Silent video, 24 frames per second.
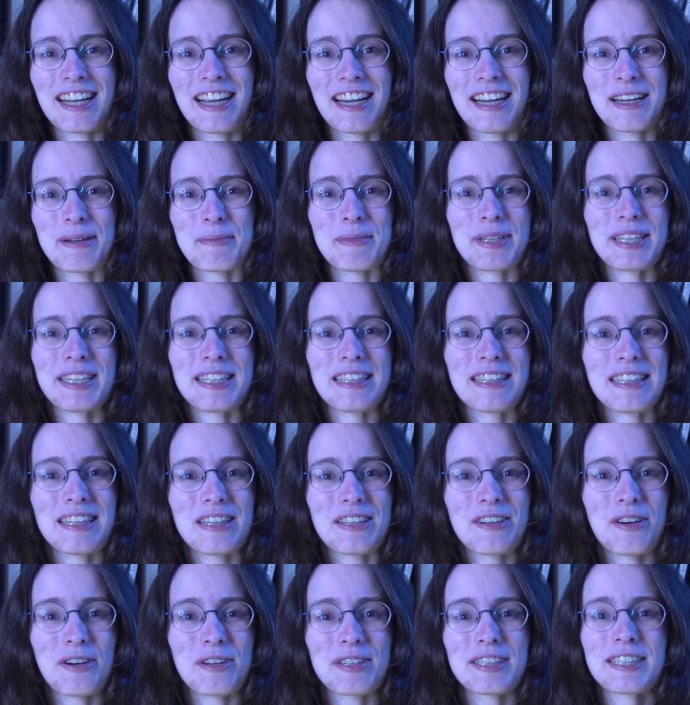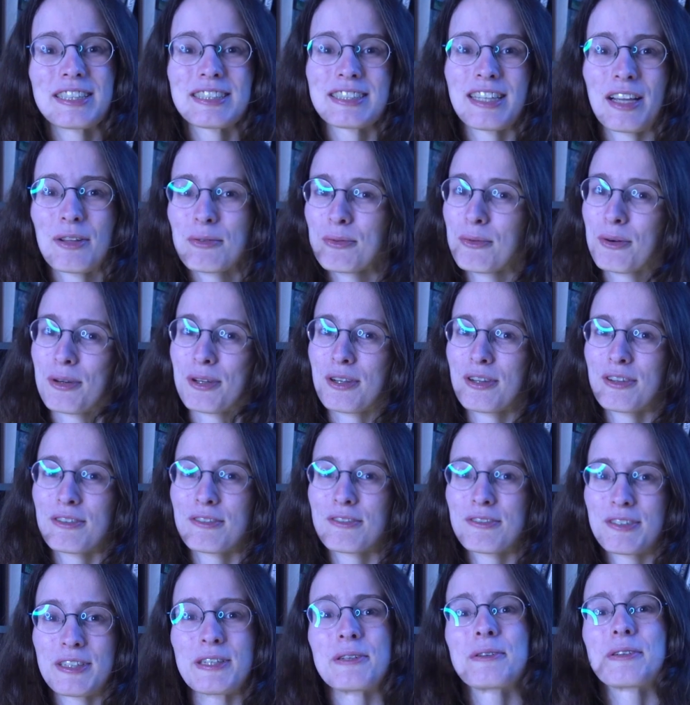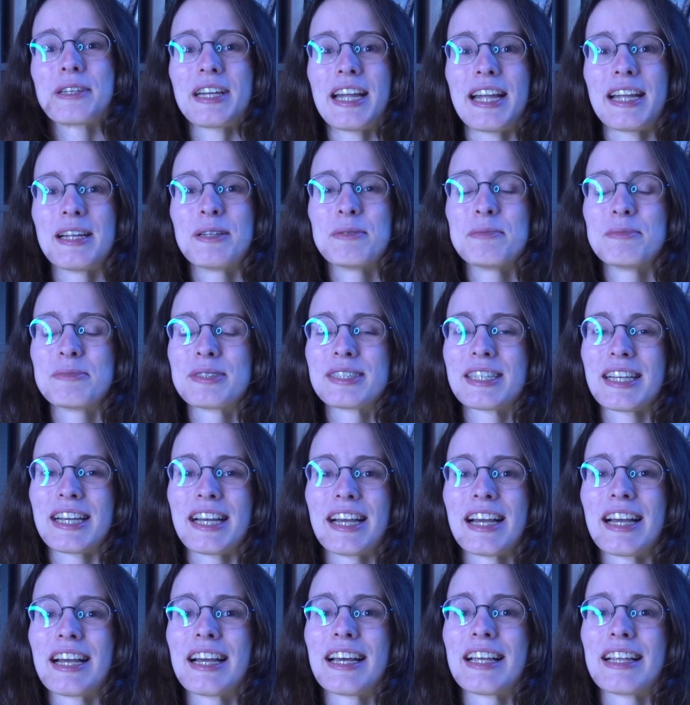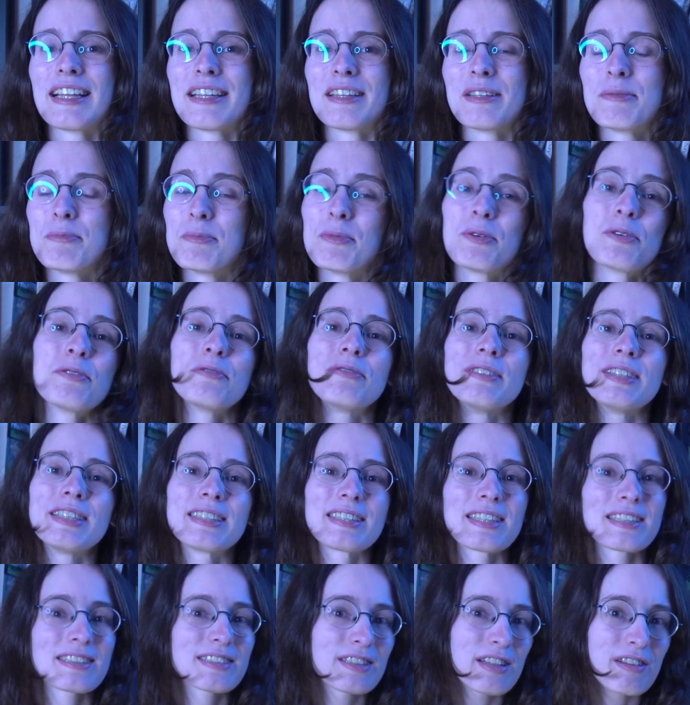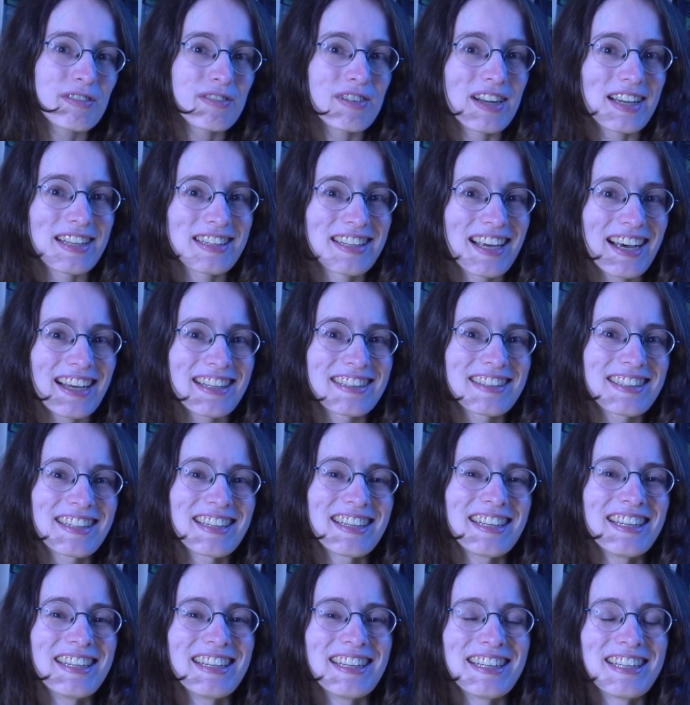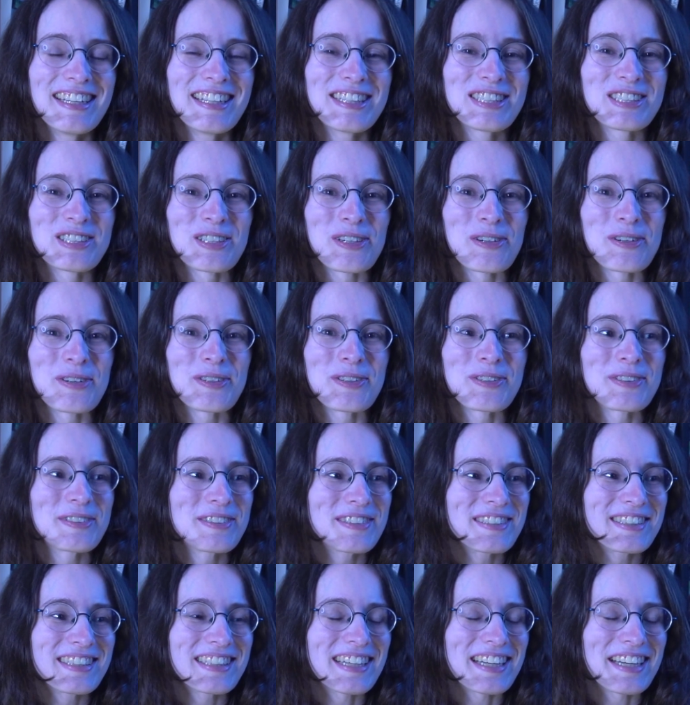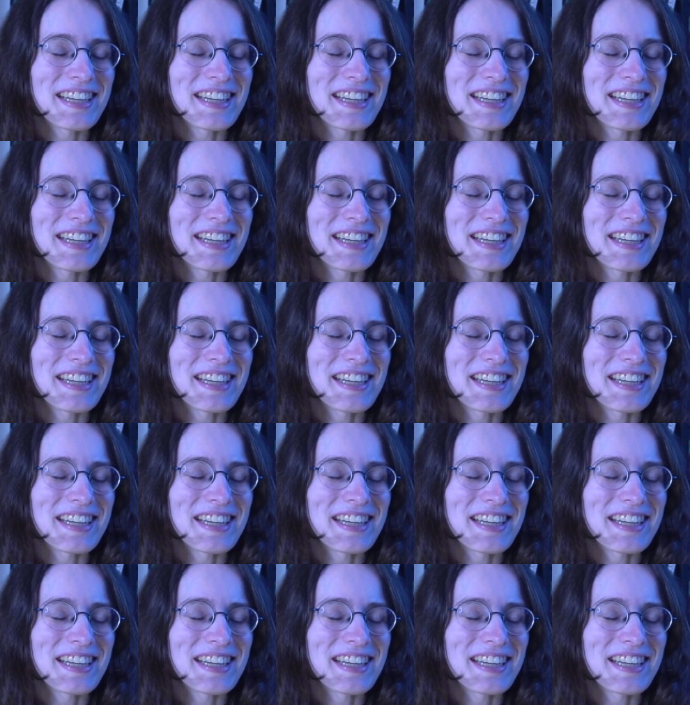I mean artists that work on video games and movies and stuff like that. So